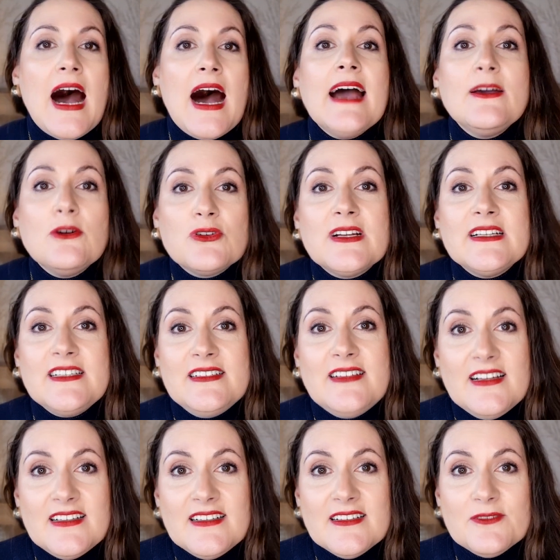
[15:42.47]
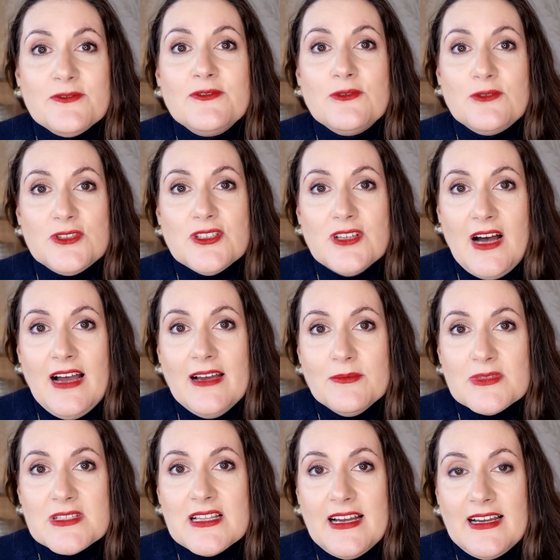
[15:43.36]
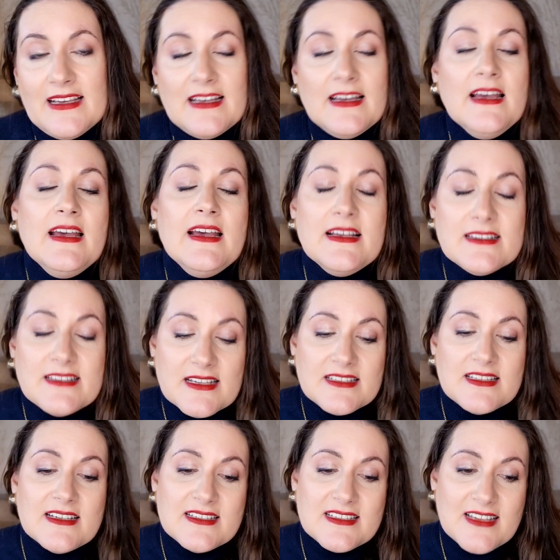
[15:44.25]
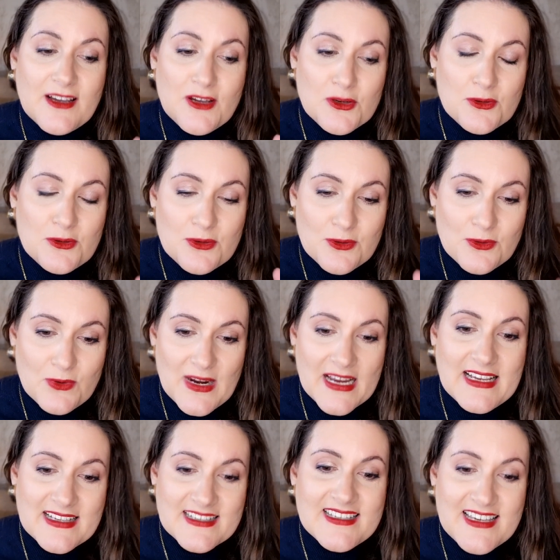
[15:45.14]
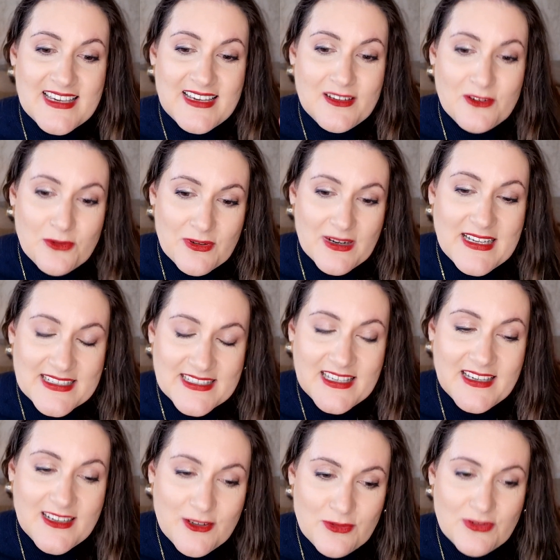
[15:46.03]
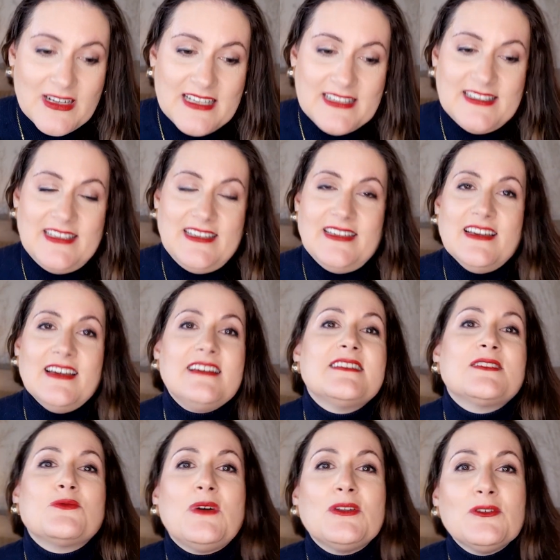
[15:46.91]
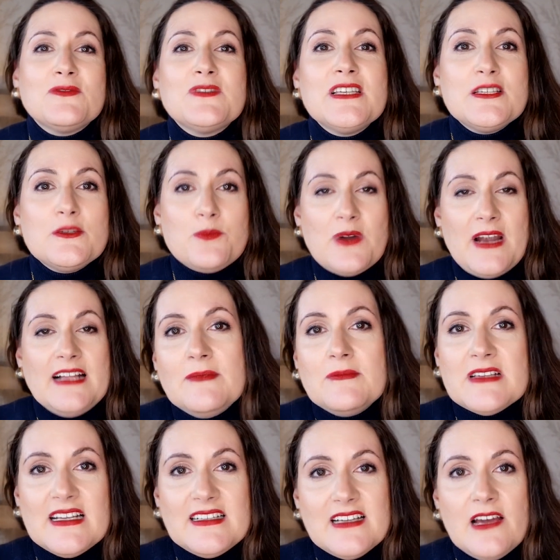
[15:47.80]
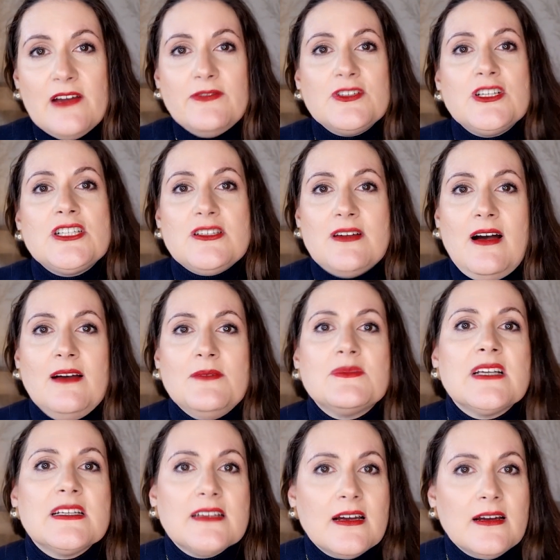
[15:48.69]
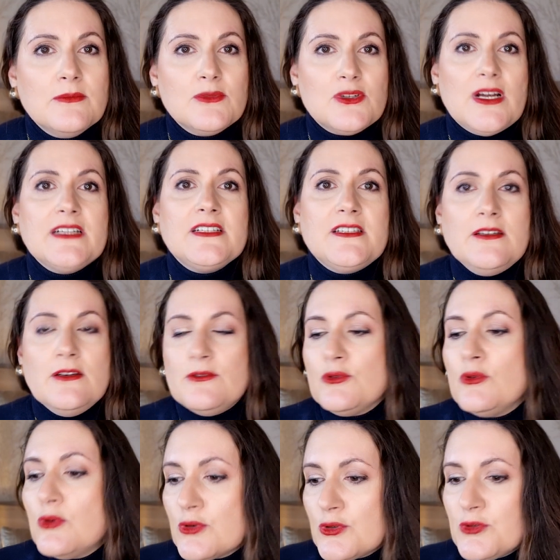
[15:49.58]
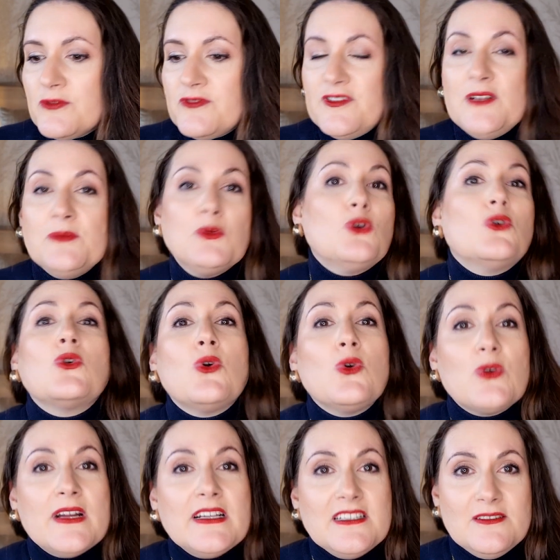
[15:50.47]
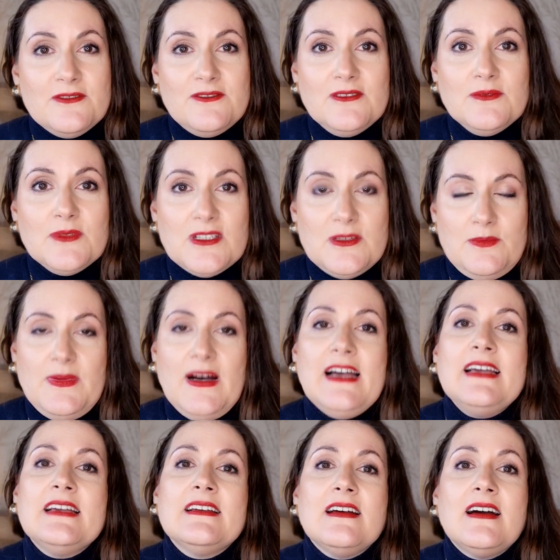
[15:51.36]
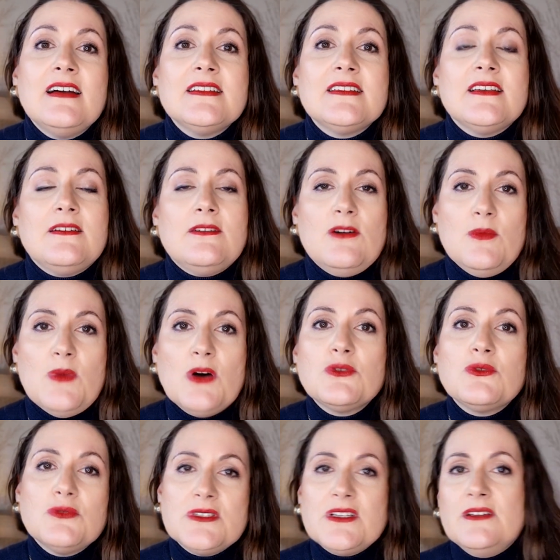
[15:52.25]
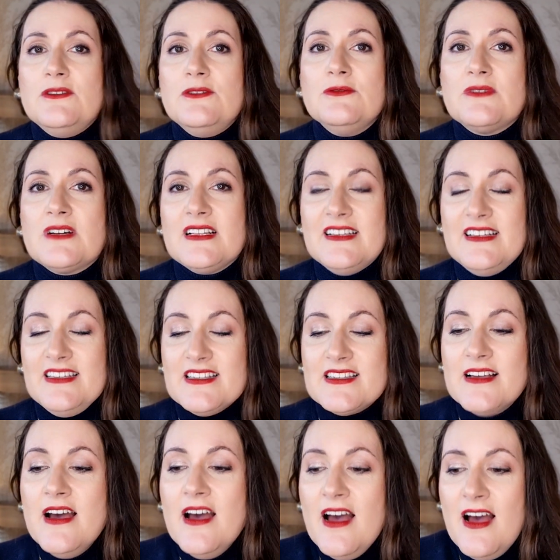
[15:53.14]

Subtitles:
I already did it 4 times. Like, this is crazy, crazy, crazy. It's one of these brands that every time that I'm ready to film or already filmed the buying guide, they come out with a new release.